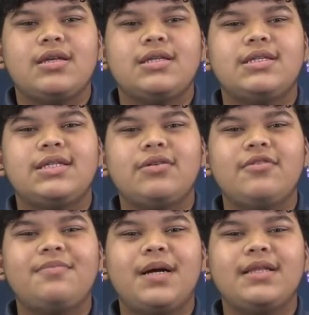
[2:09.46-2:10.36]
Seal
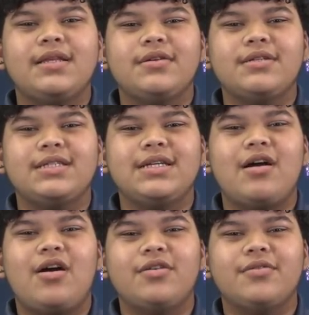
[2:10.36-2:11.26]
of Biliteracy
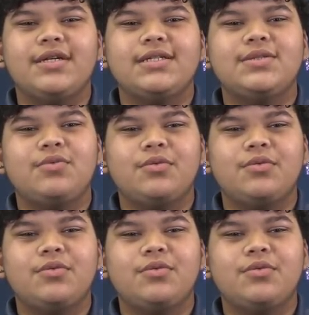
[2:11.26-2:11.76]
honorees will